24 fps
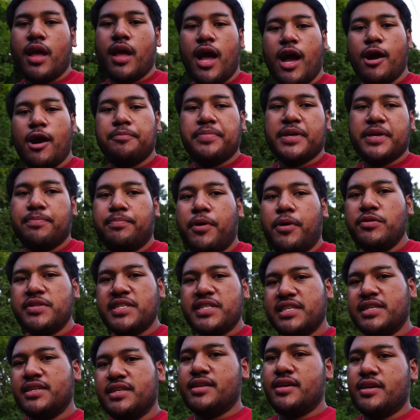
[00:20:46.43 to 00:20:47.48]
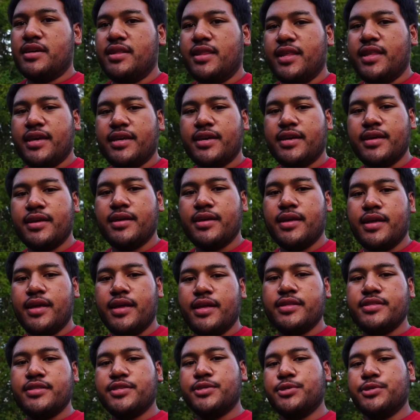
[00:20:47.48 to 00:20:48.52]
I'll be posting the link
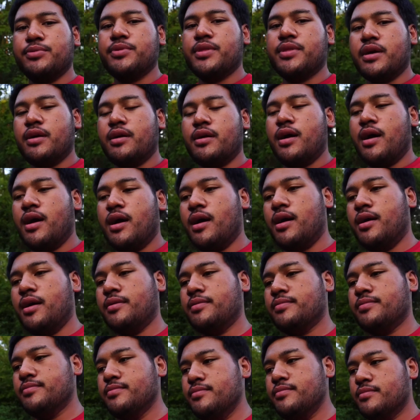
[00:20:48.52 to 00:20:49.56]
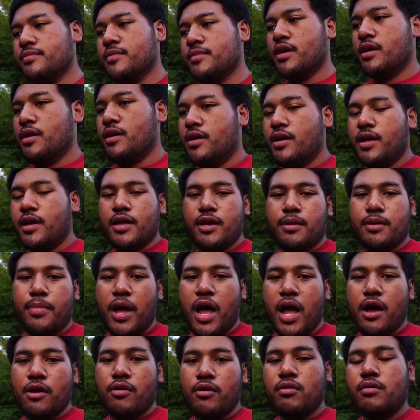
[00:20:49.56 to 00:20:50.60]
into the in the
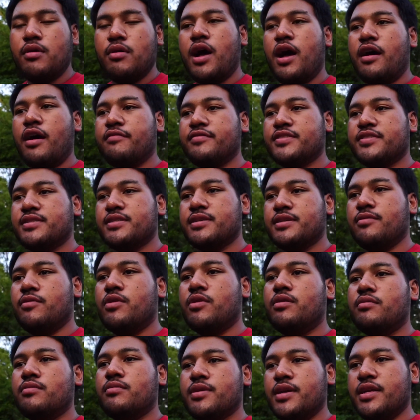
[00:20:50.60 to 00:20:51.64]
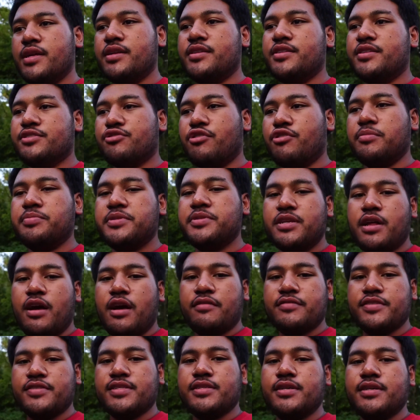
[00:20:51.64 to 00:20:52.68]
bio, obviously, well, in the description,
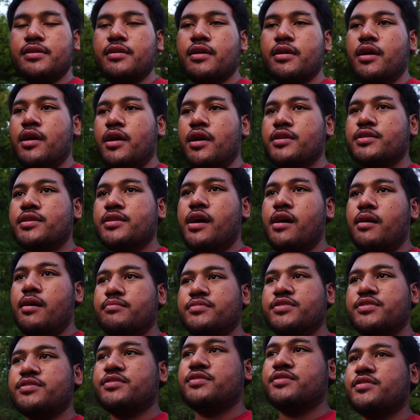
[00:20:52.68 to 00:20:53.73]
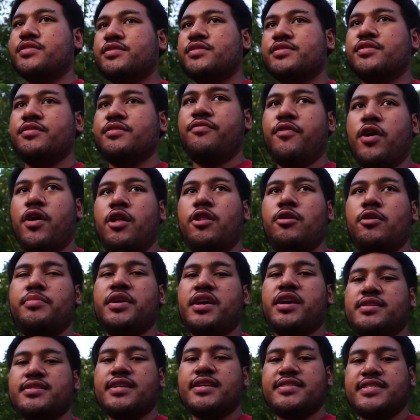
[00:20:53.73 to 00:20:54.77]
obviously, to follow,
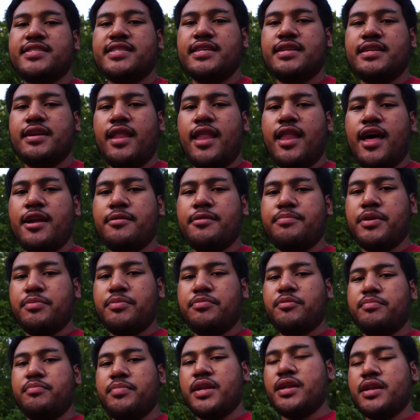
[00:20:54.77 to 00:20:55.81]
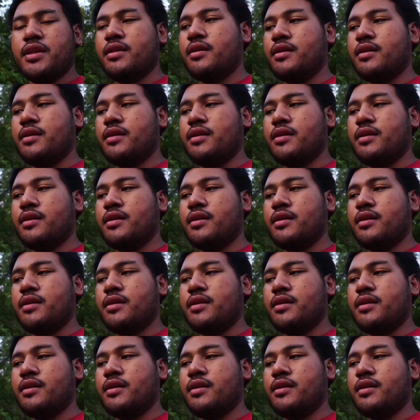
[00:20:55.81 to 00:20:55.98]
because I've seen a lot of people have been